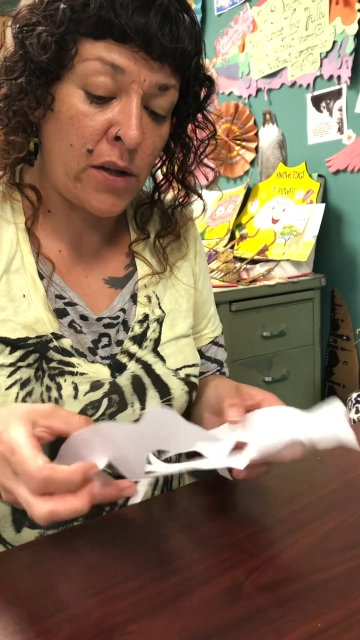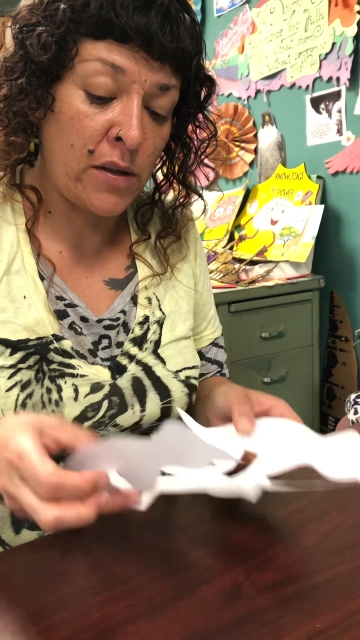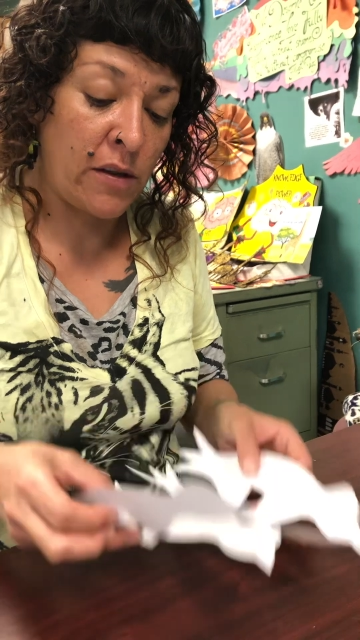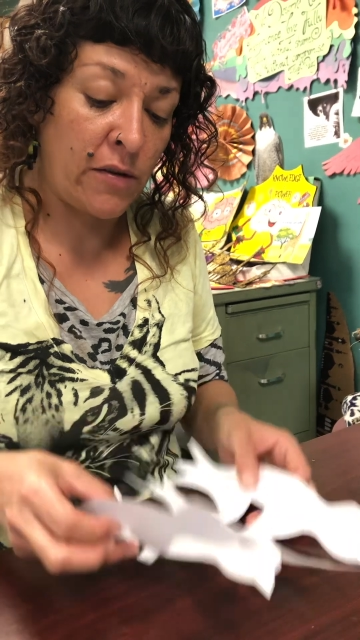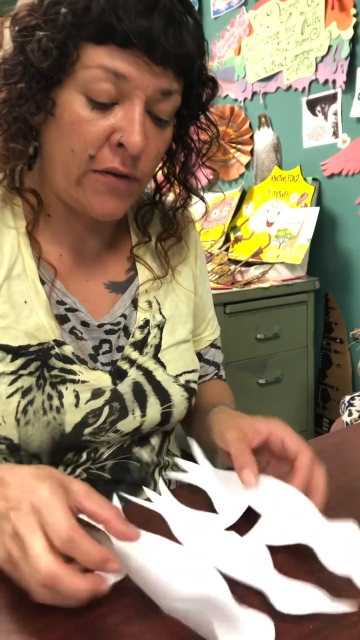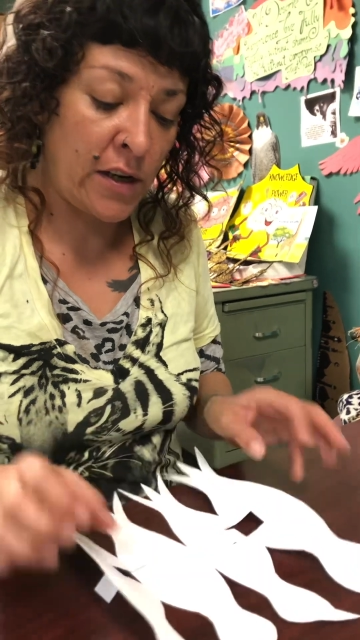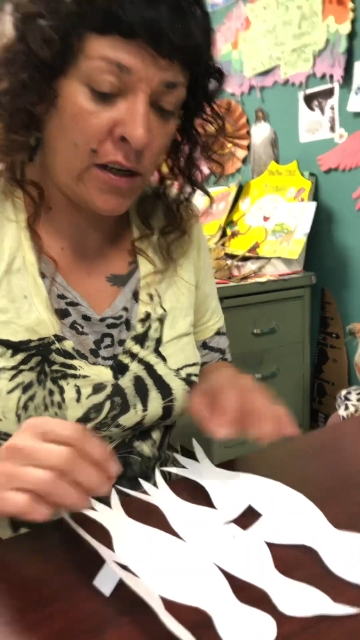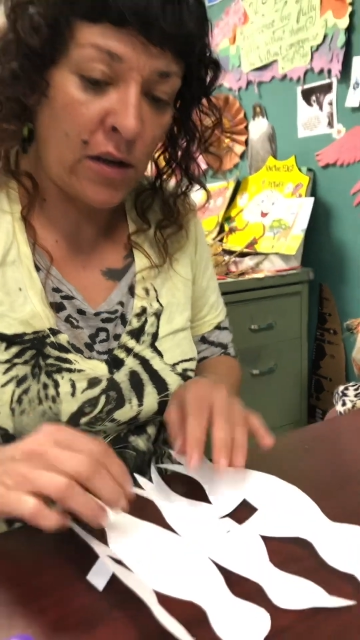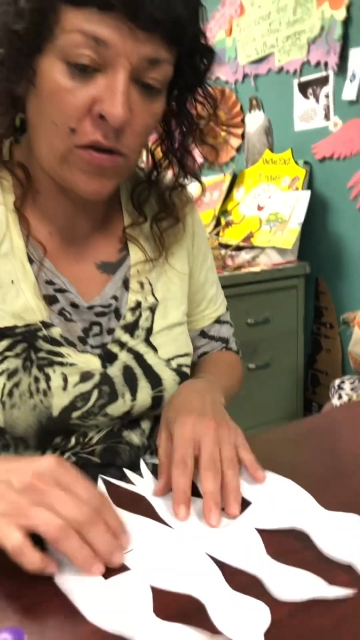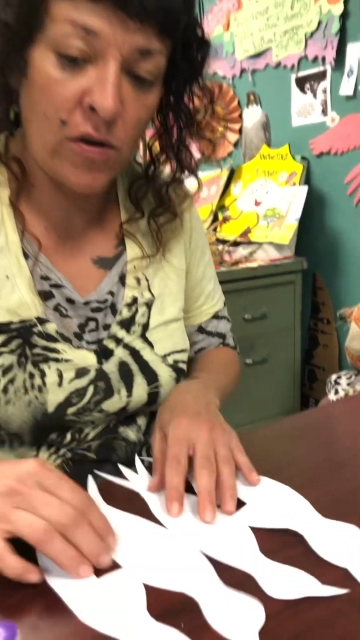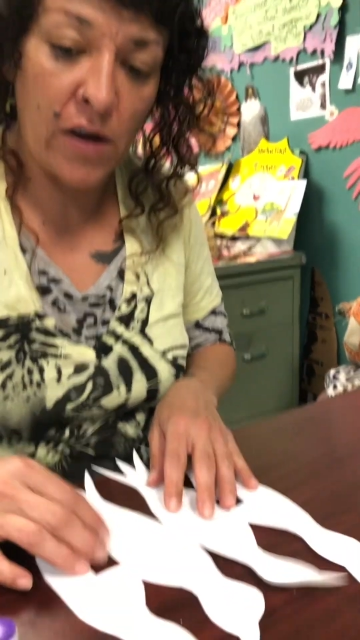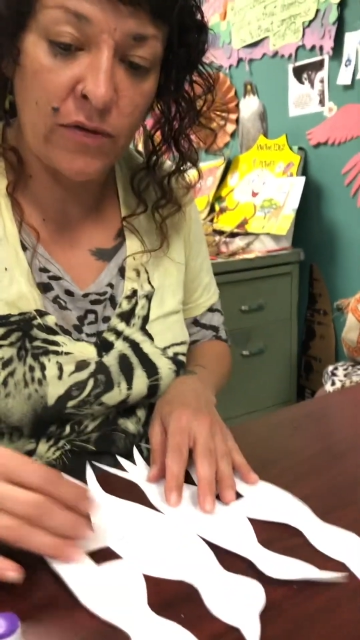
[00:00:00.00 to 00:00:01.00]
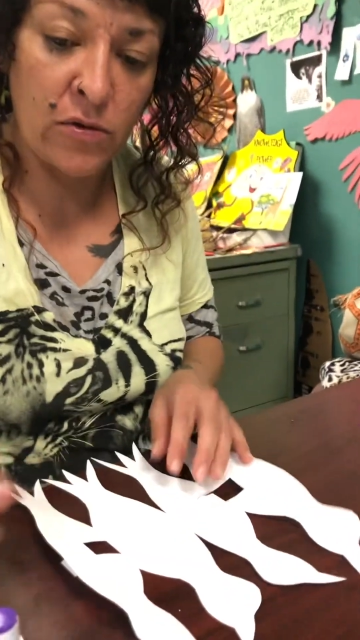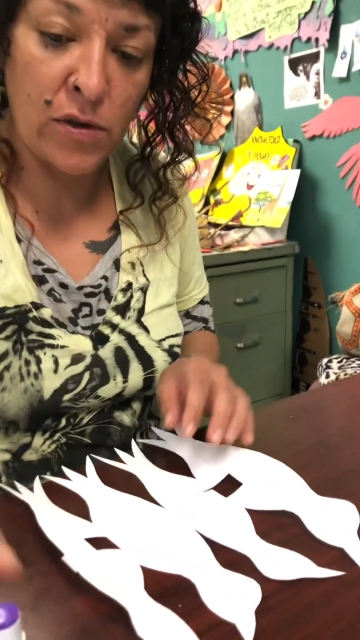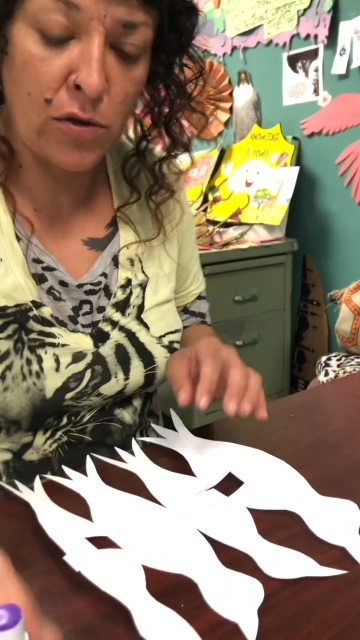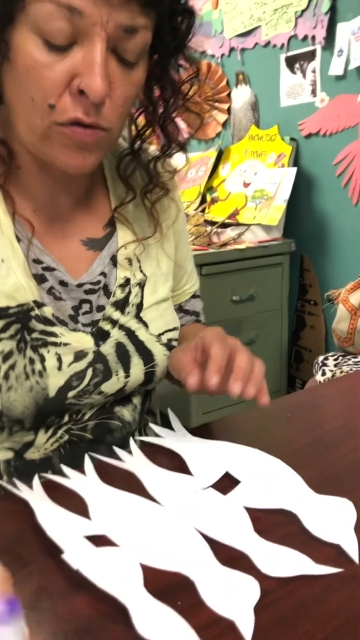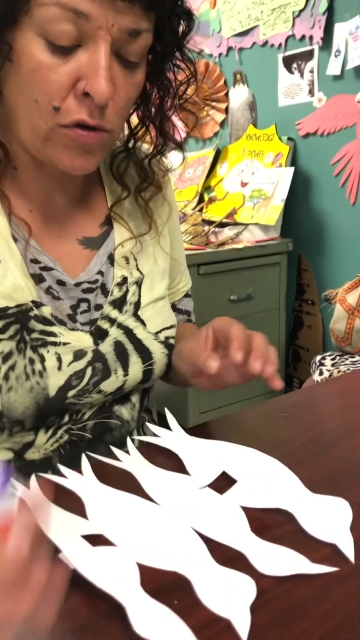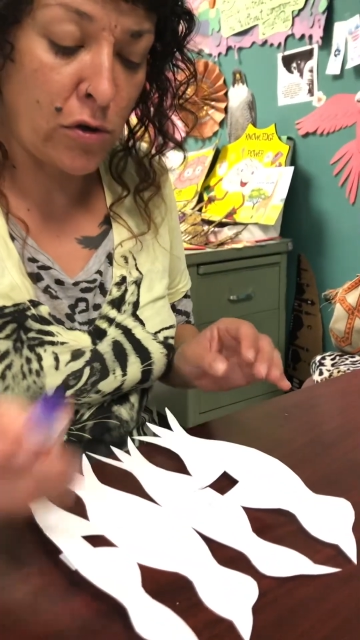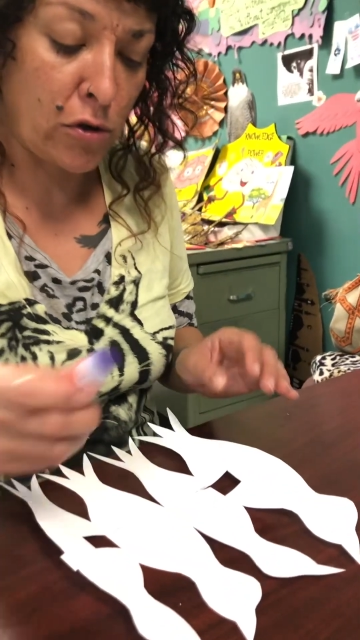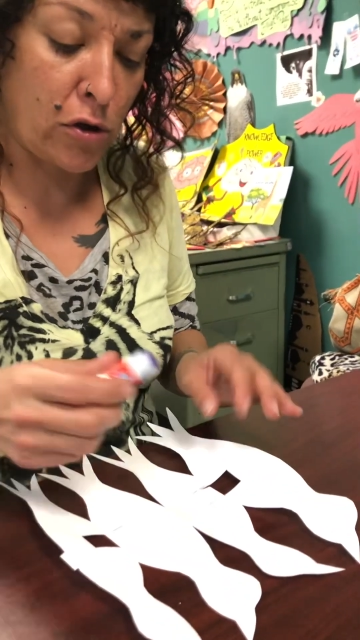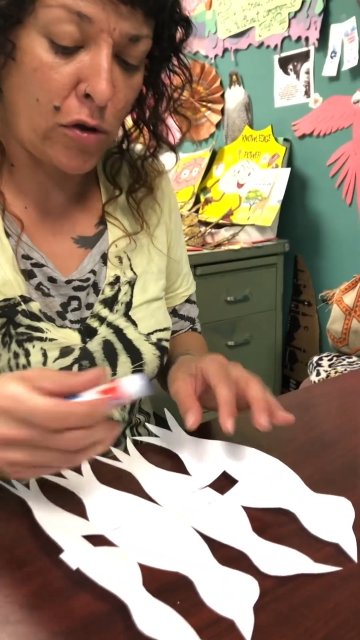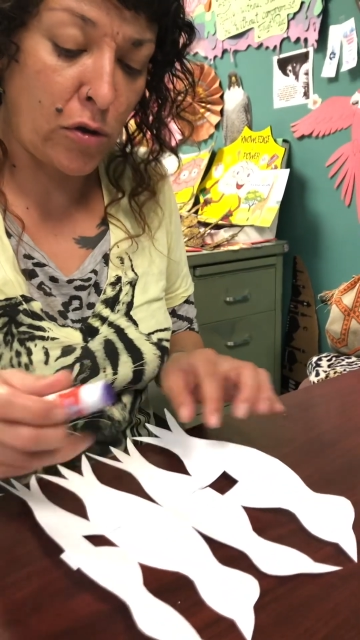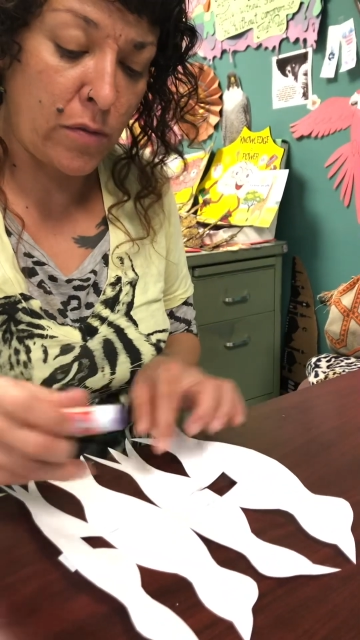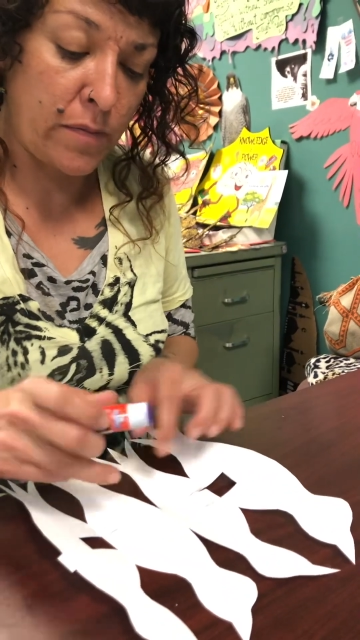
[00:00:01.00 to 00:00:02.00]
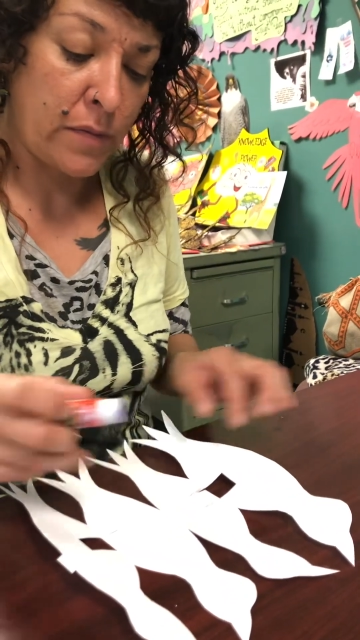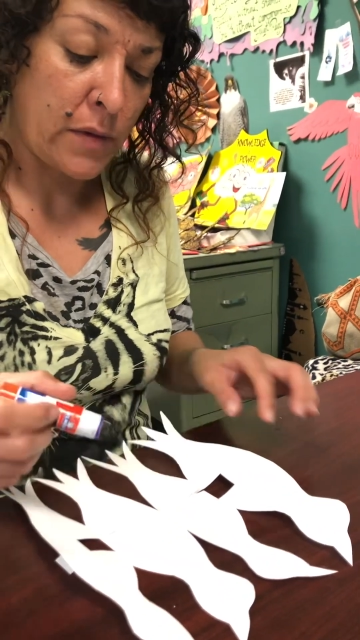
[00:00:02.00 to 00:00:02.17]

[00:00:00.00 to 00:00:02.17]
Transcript: and then find out you have to redo your little